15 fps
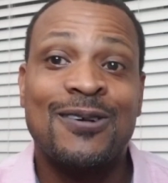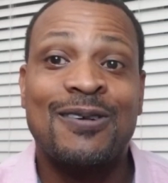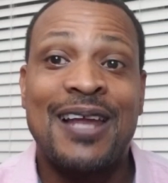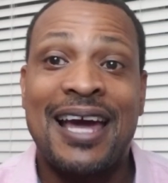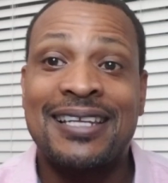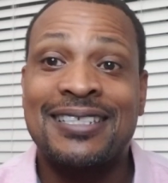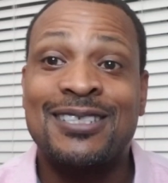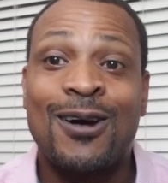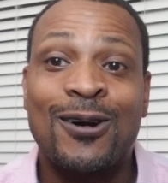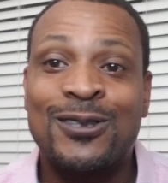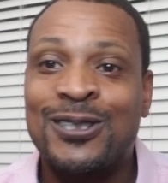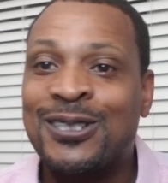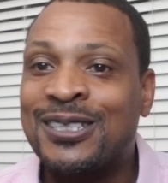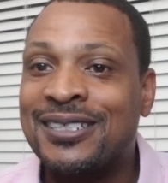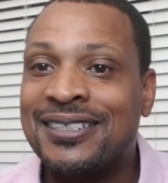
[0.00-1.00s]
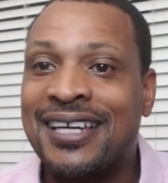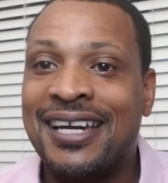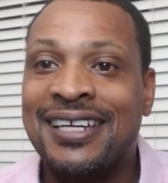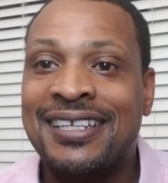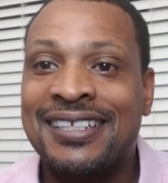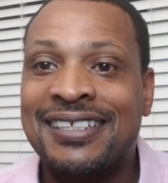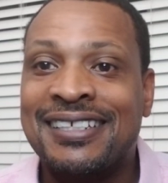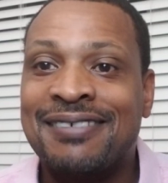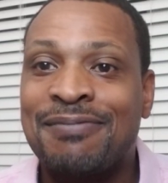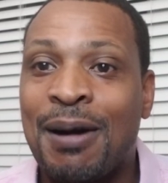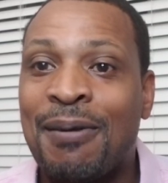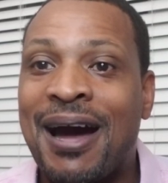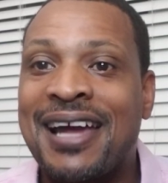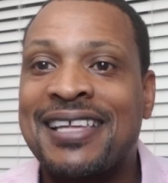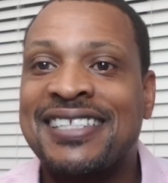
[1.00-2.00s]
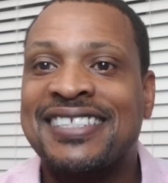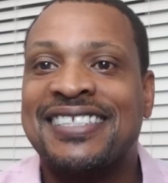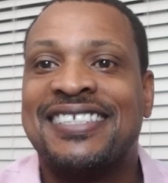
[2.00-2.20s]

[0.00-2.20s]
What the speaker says: glad to talk to you today. Bye-bye.